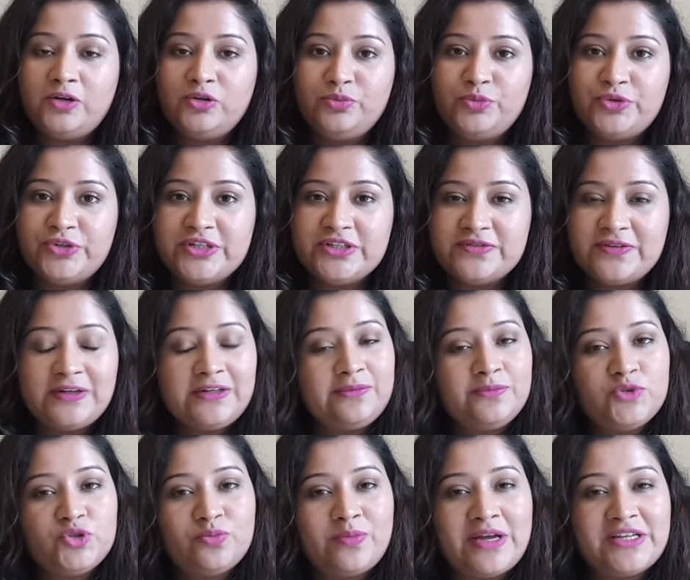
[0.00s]
hello beauties,
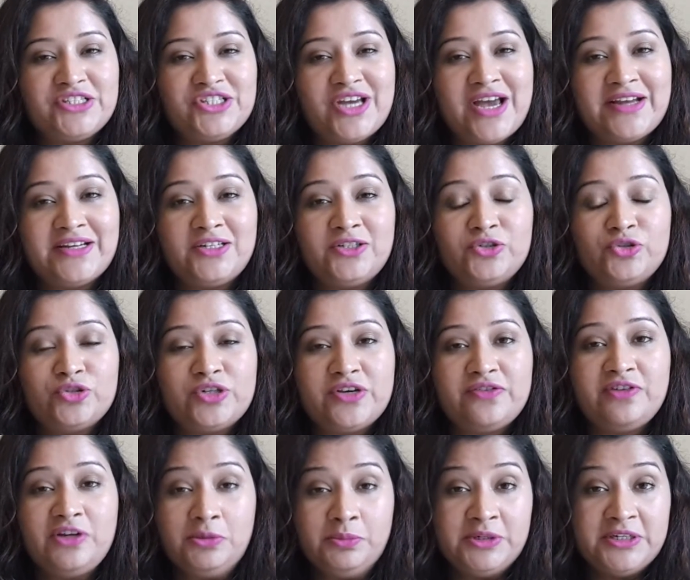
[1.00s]
welcome to my channel.
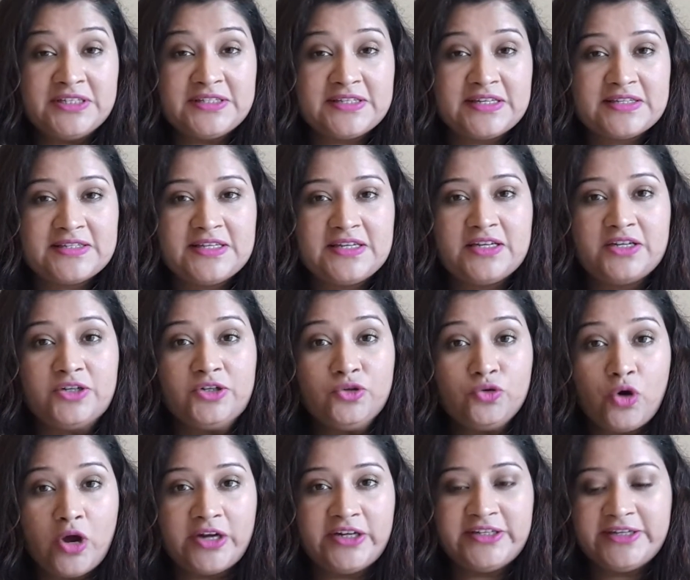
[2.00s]
Today we'll be discussing a
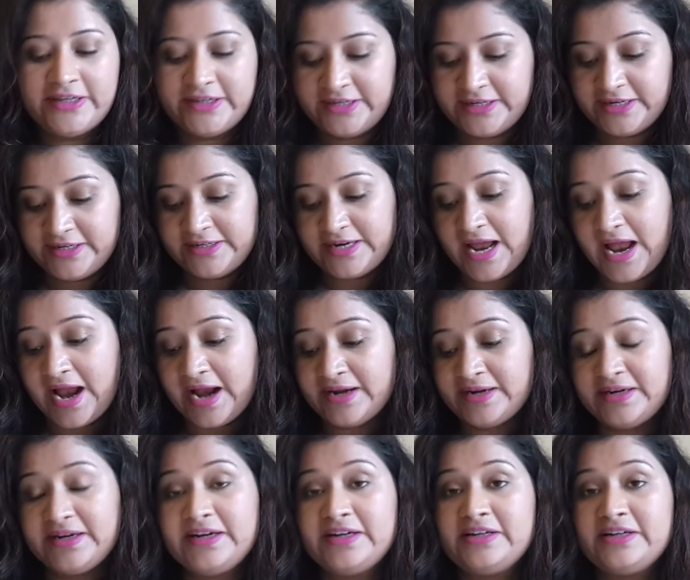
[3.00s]
new holiday kit, and